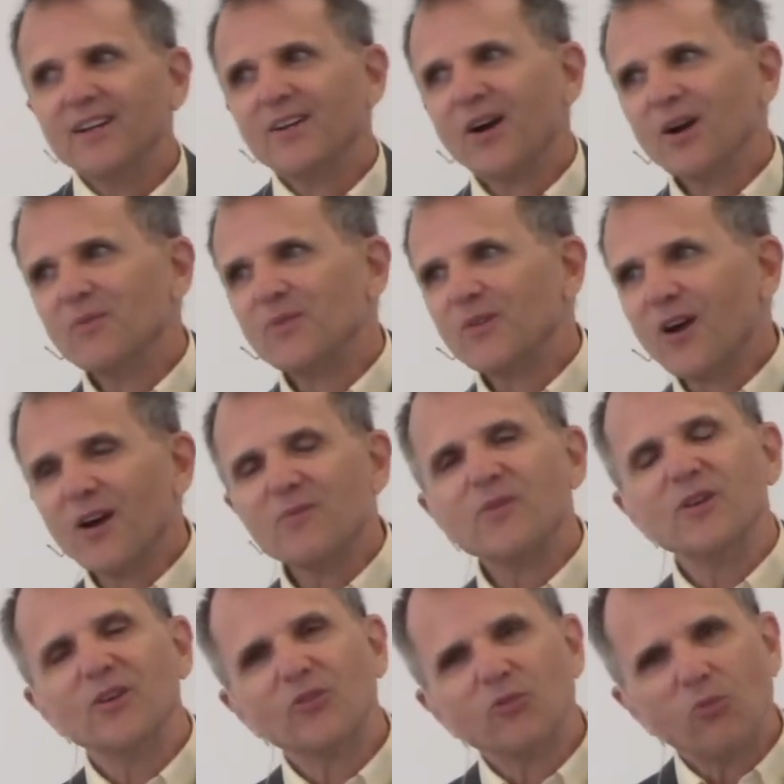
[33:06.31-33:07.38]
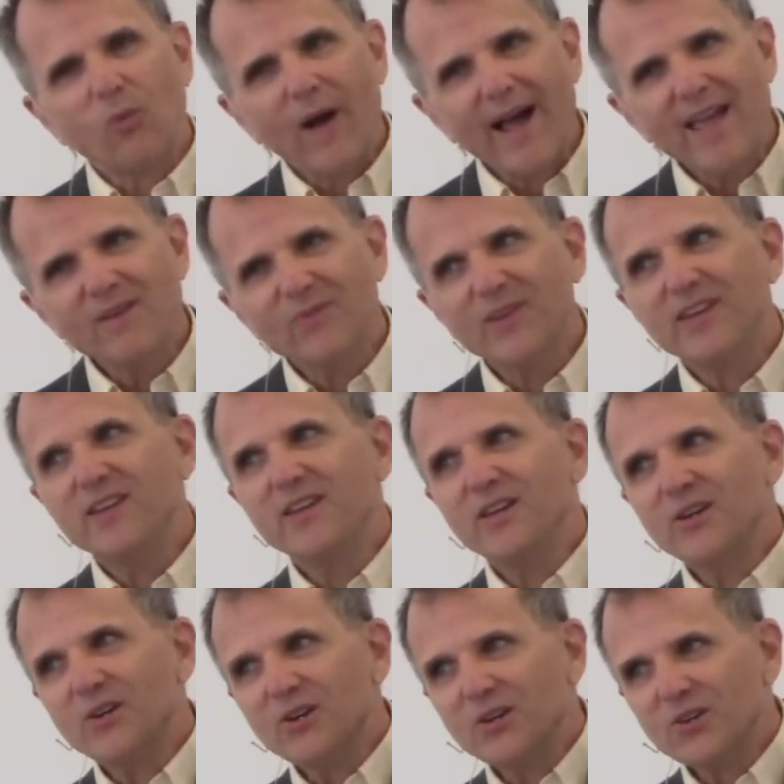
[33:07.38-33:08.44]
Garfield's wife
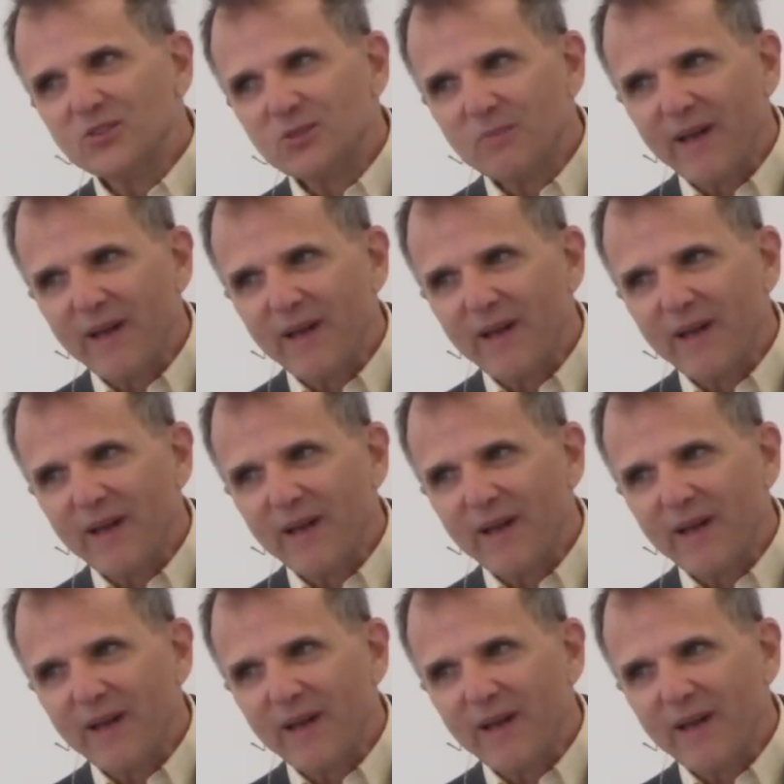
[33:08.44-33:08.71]
hears